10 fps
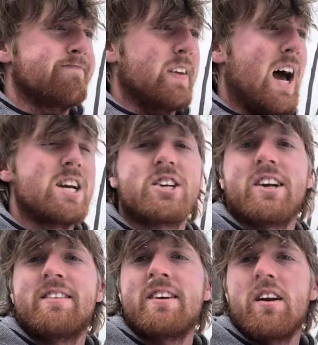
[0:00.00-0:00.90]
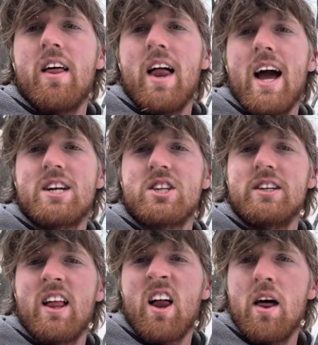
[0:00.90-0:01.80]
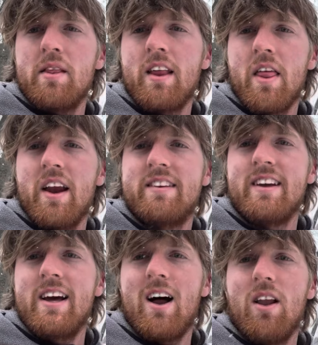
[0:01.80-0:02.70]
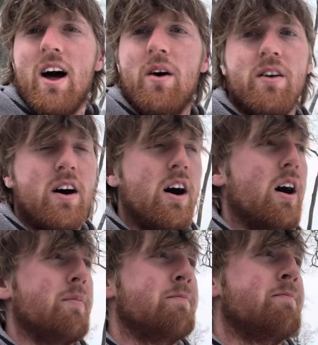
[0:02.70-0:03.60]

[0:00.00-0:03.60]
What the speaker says: I should consider that actually. Now that I say it out loud,